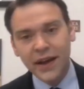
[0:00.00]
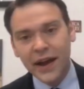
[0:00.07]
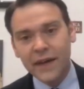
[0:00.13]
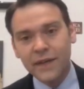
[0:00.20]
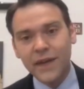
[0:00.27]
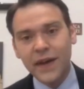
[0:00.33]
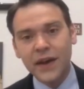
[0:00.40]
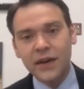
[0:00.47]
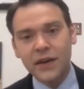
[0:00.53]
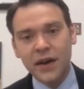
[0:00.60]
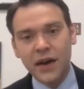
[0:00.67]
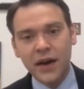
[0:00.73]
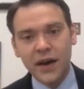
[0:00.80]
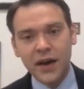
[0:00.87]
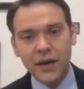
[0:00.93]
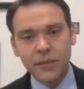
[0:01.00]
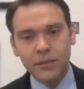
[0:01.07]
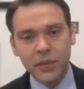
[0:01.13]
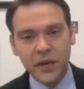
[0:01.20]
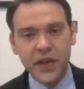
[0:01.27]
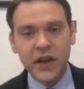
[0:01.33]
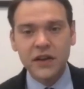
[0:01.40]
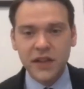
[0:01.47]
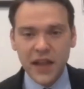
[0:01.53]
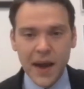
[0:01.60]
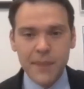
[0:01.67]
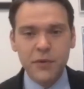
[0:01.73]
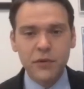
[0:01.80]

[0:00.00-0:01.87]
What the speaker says: And then, but then Clapper